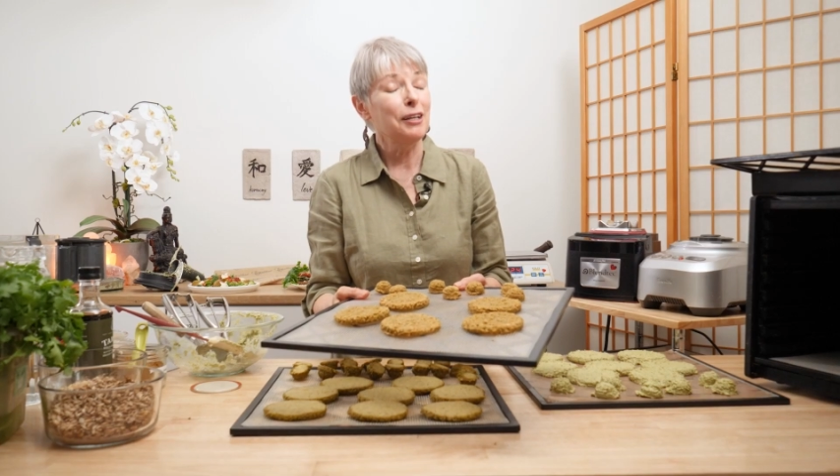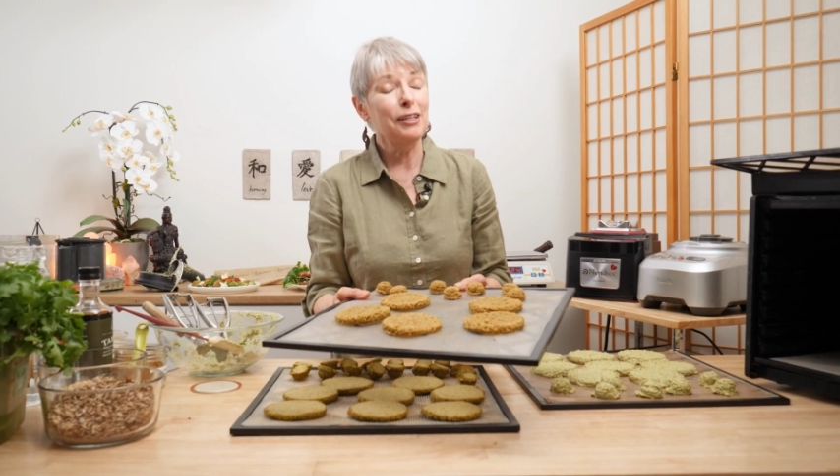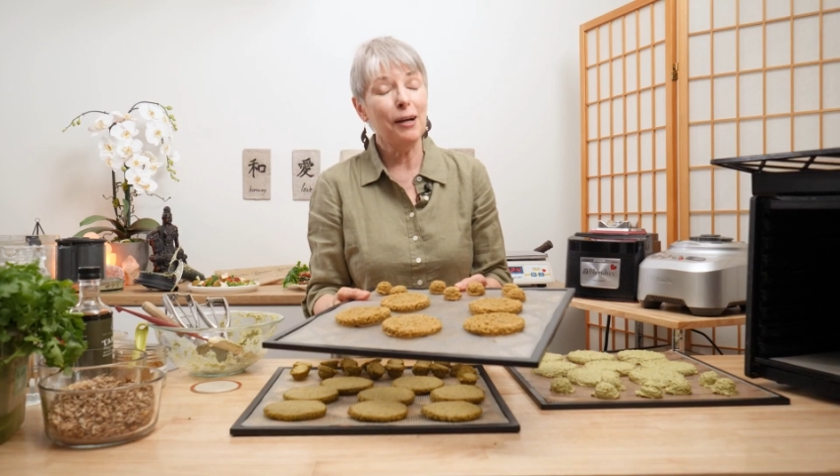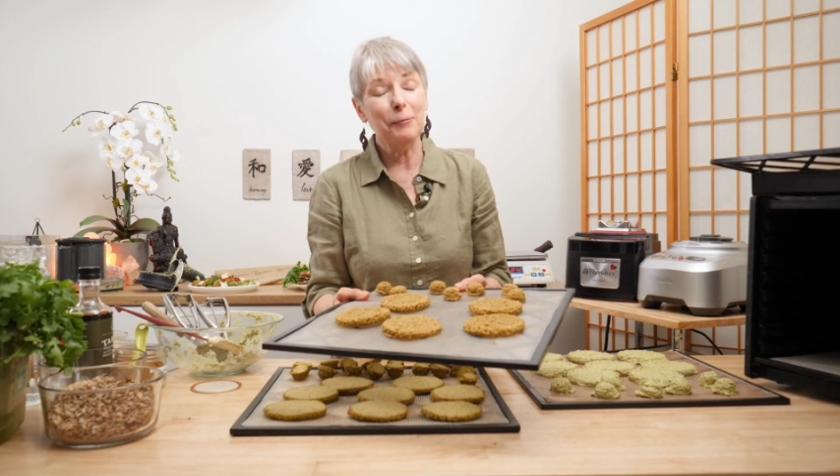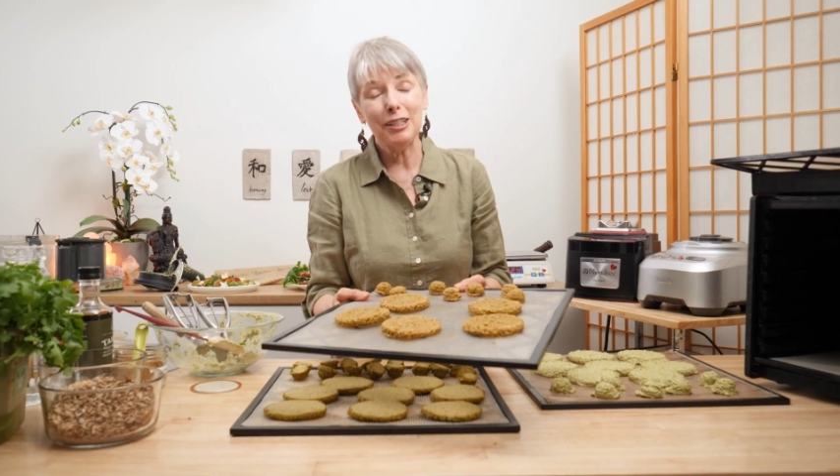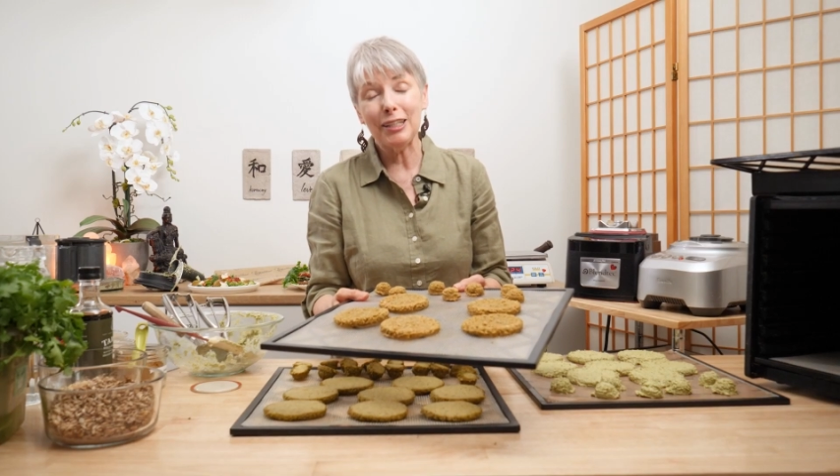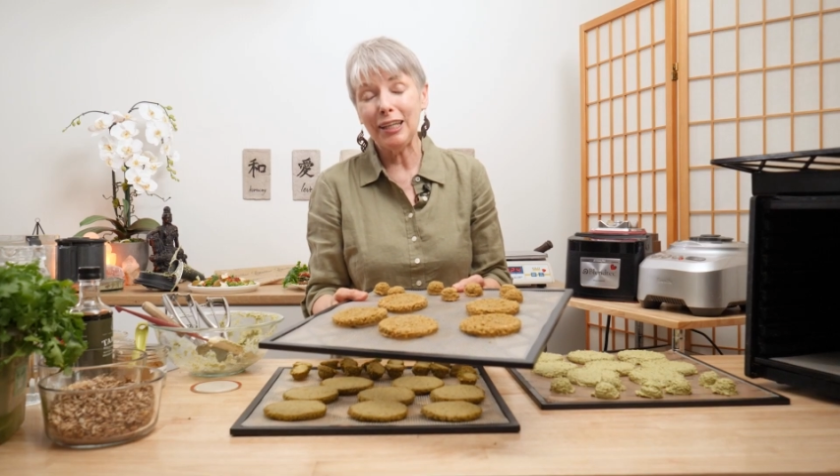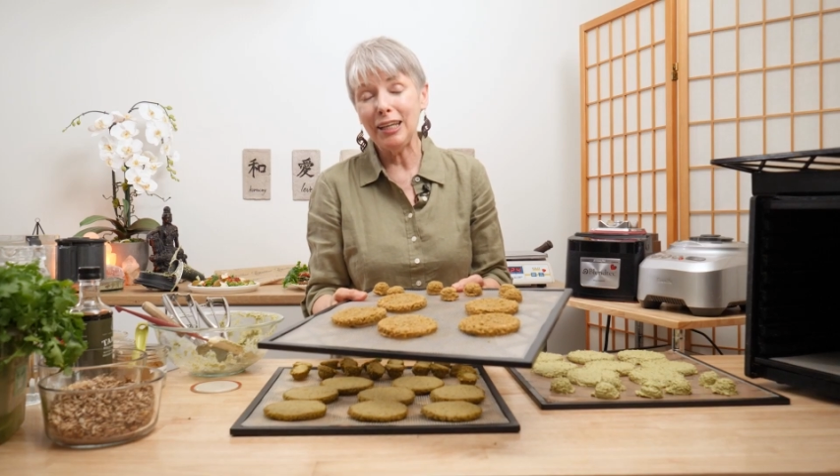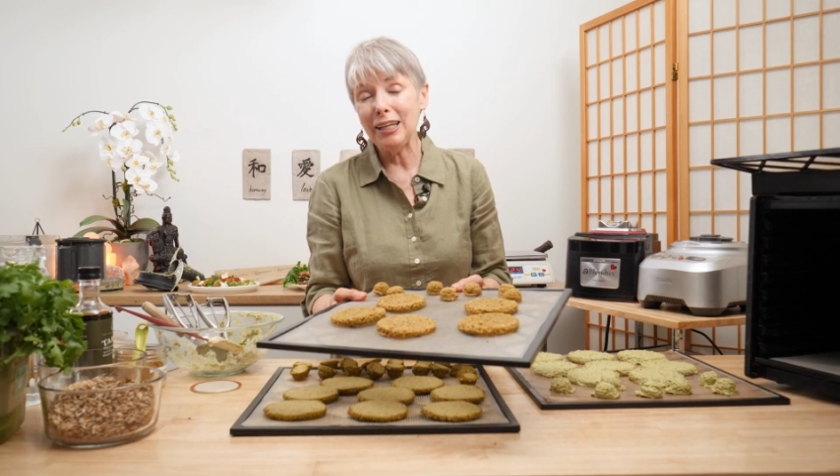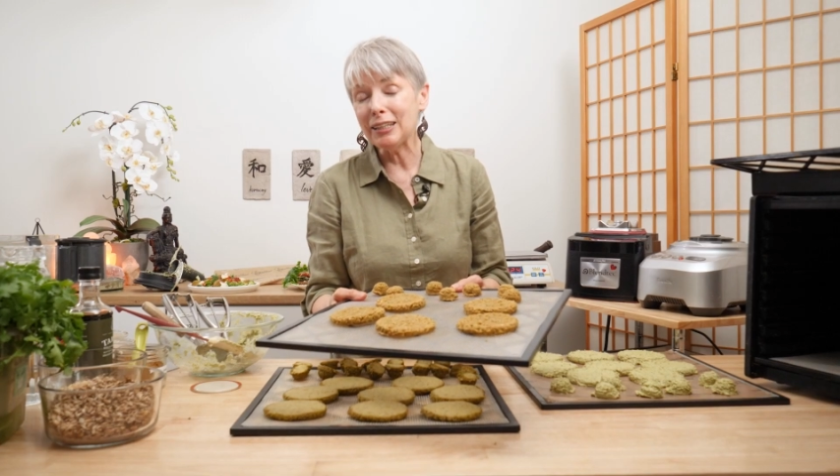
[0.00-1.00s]
yummy to
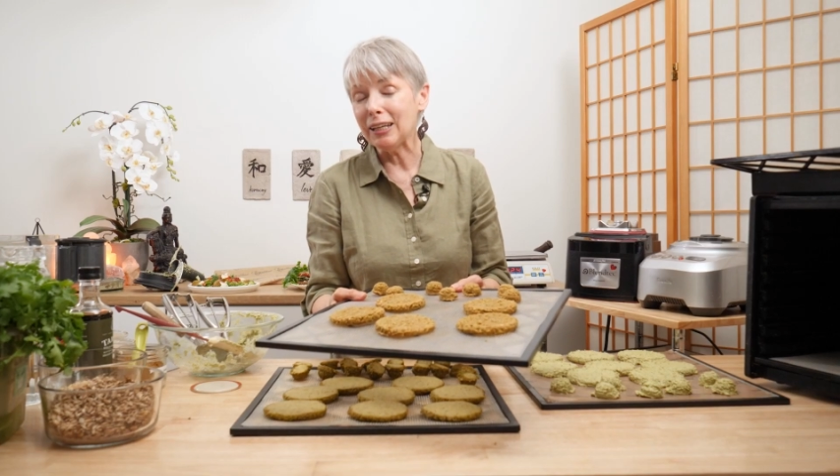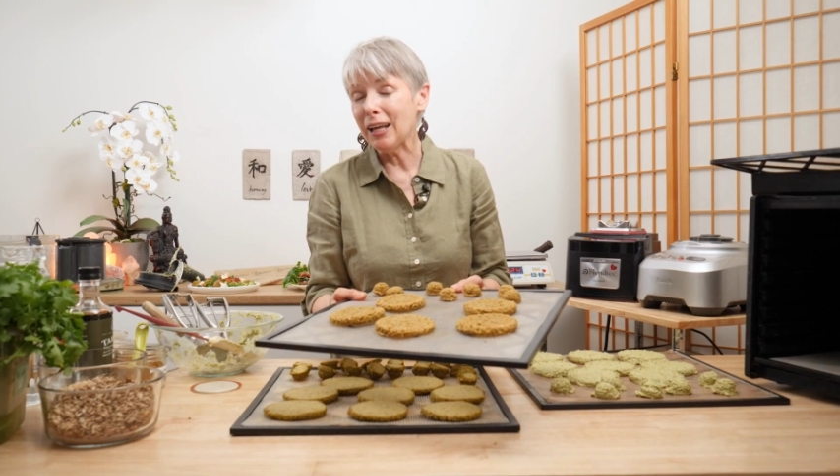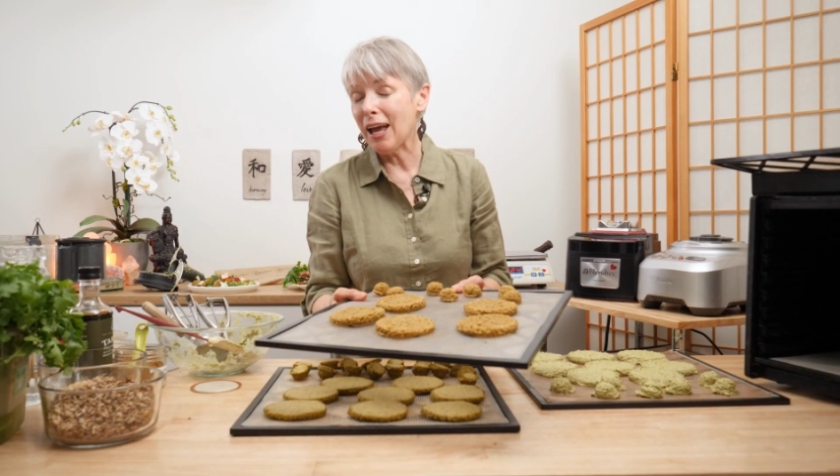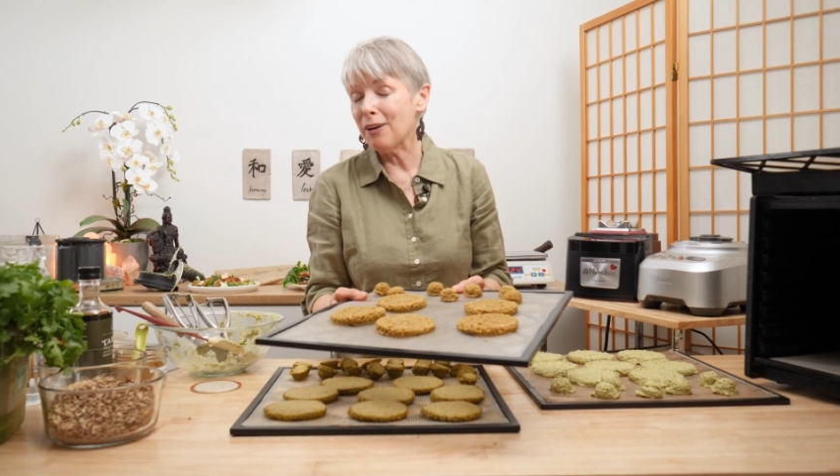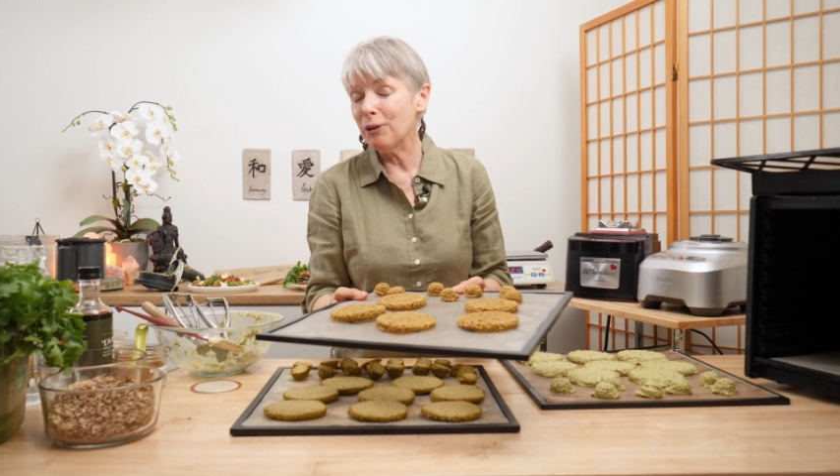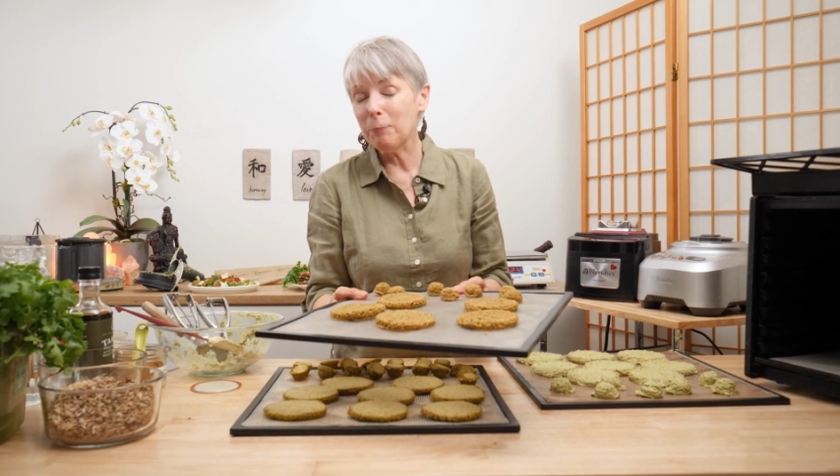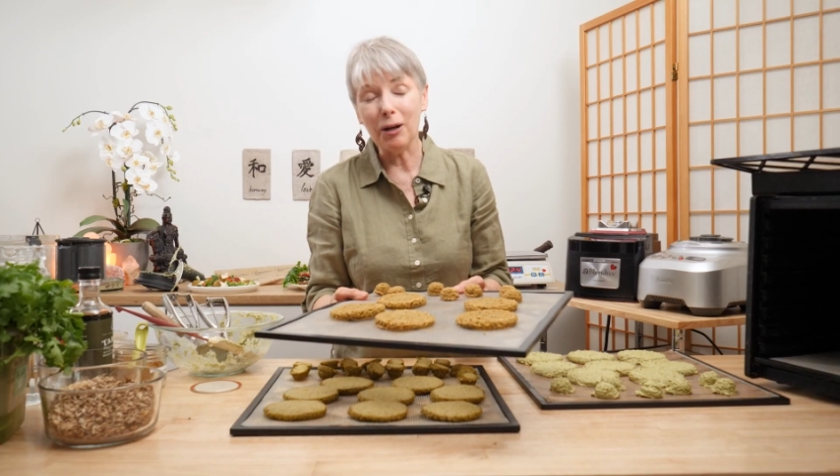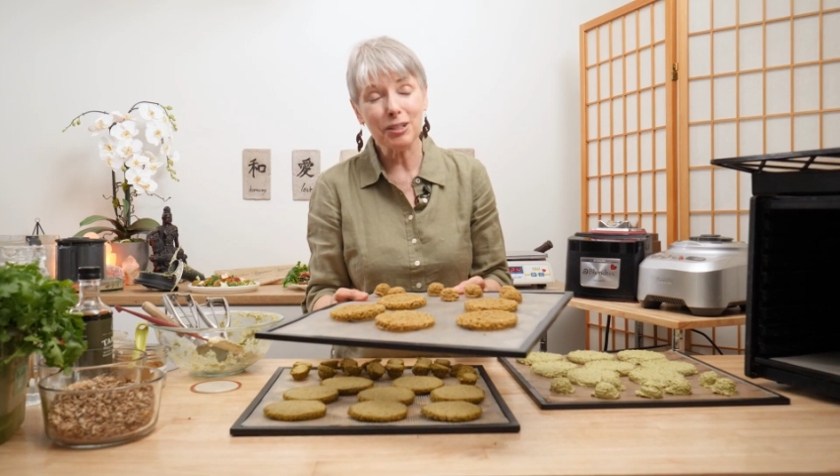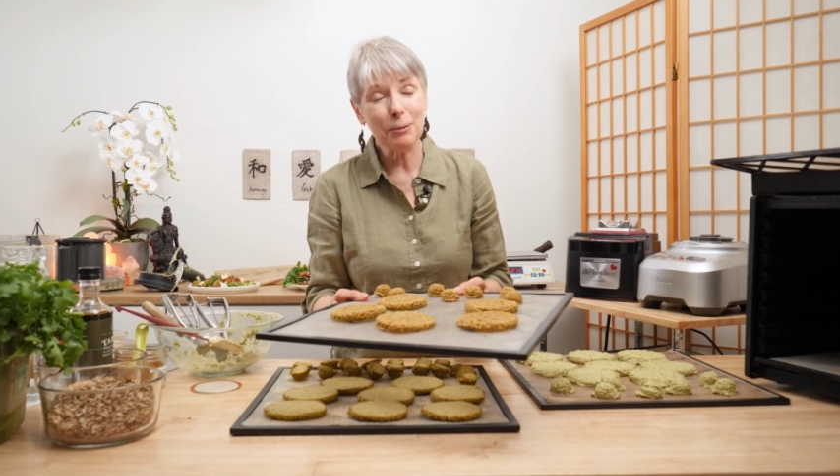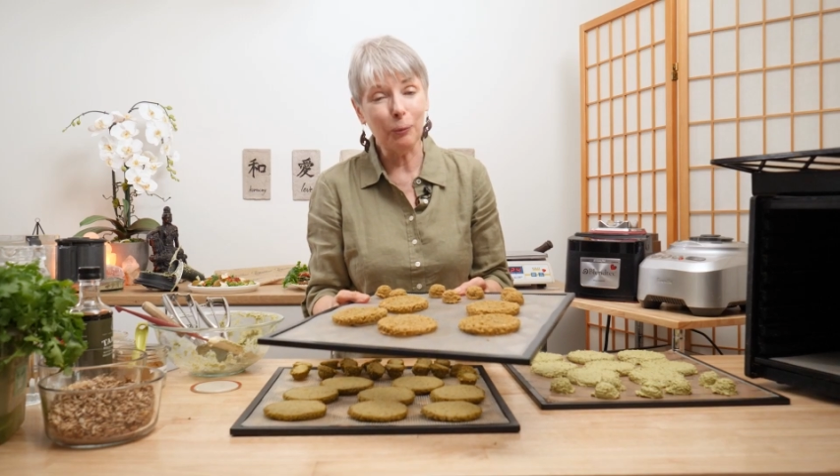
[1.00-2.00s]
eat in every
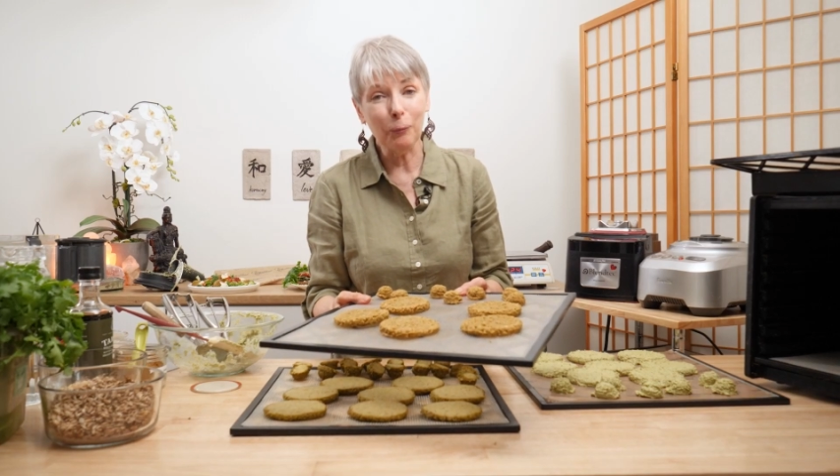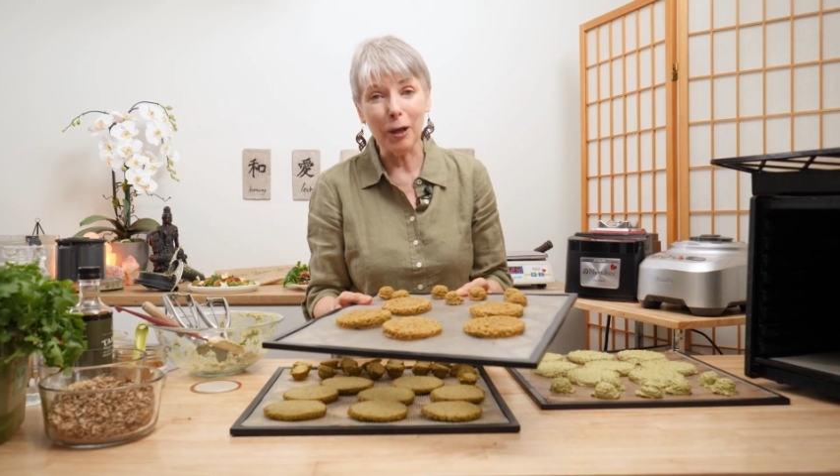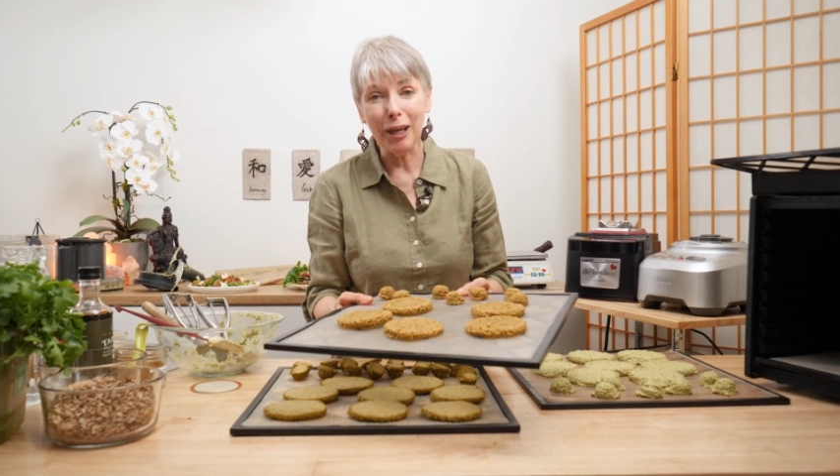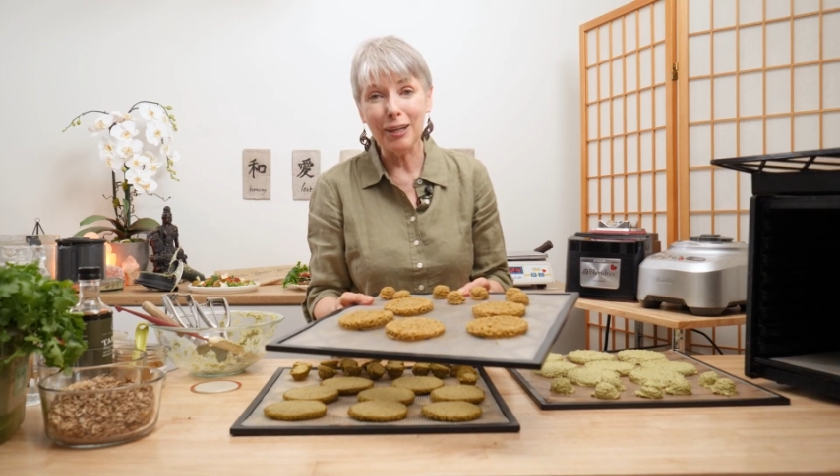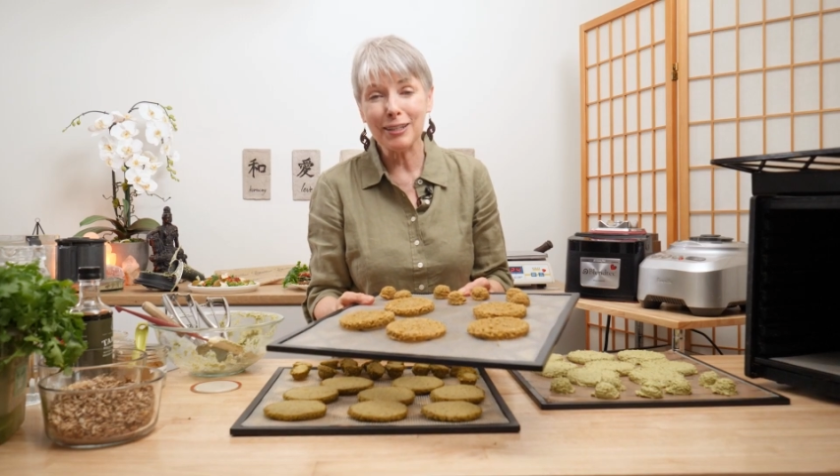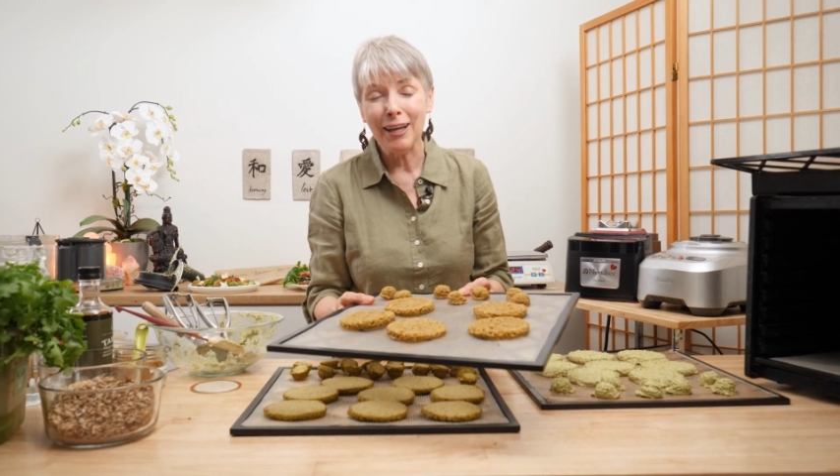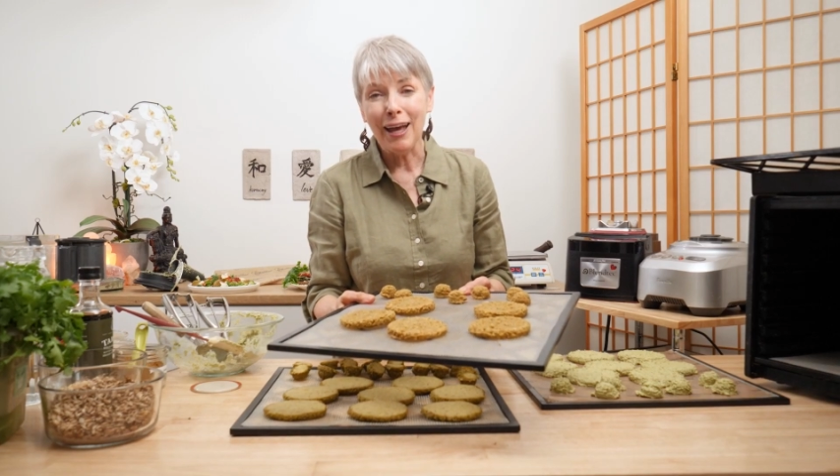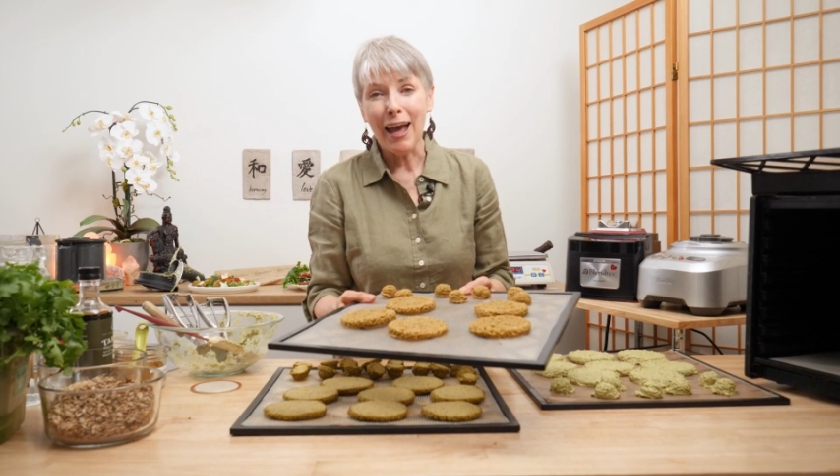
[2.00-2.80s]
possible ways,